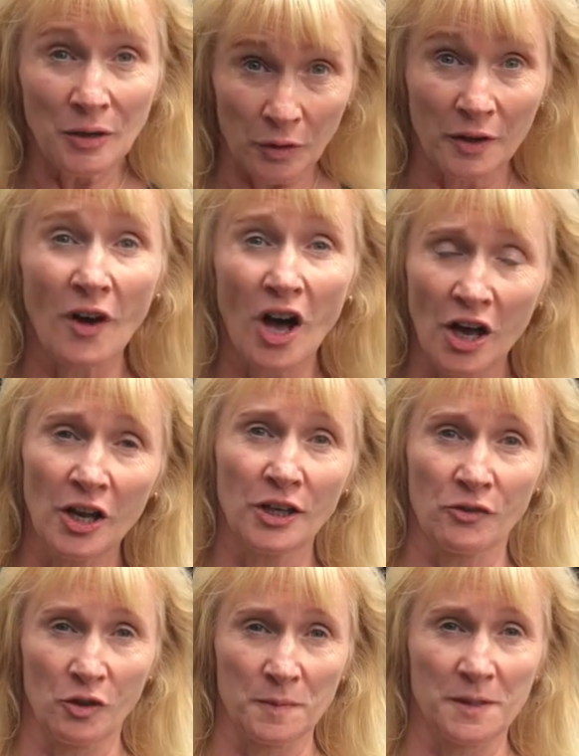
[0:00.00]
one of our early
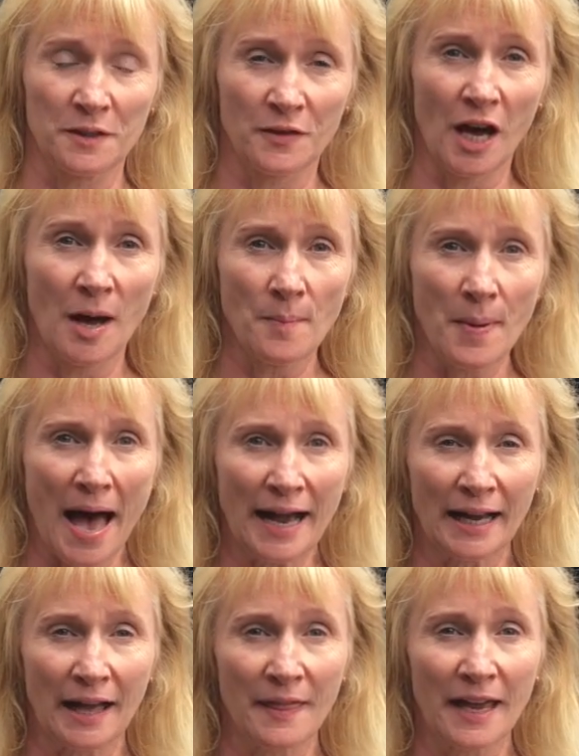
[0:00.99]
groups that have come back,
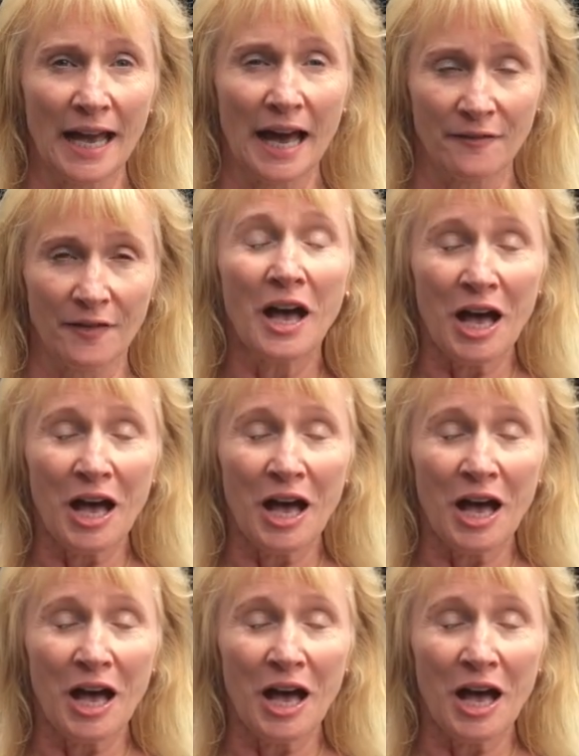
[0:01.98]
and they have